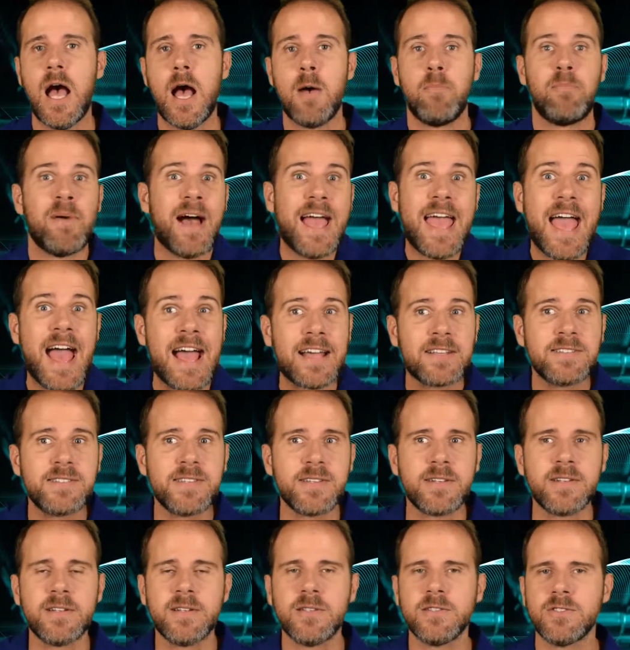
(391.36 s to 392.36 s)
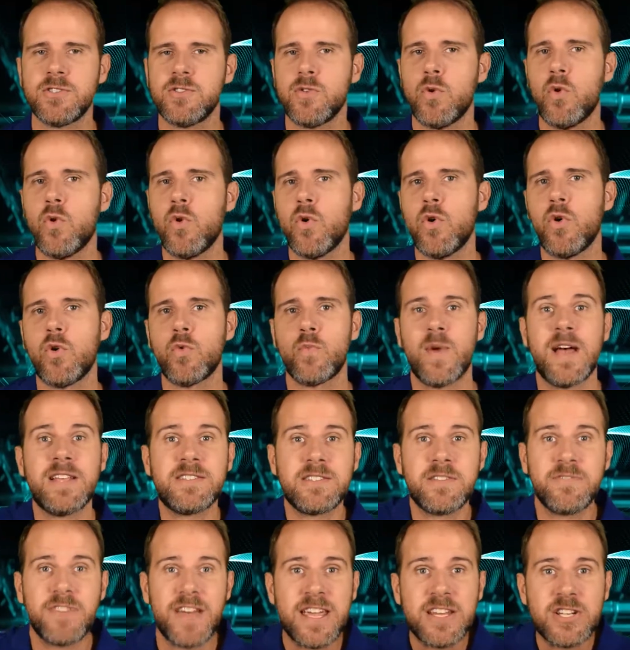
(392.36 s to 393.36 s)
by accident, or
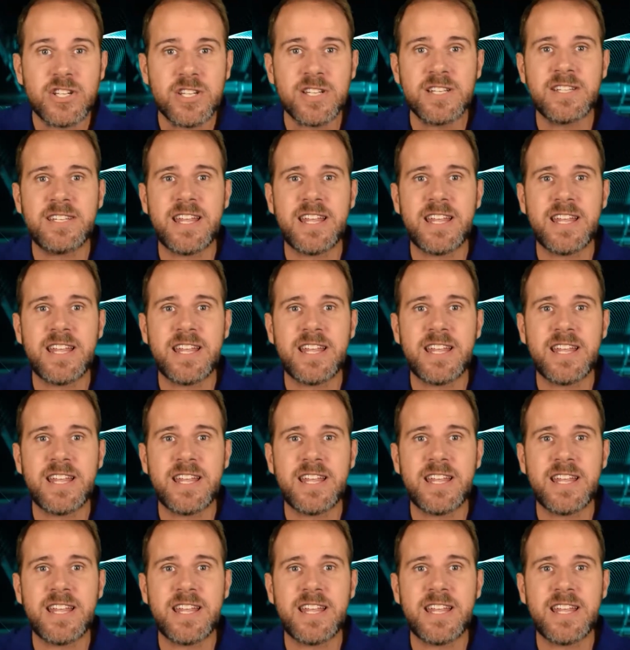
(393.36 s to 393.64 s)
reservation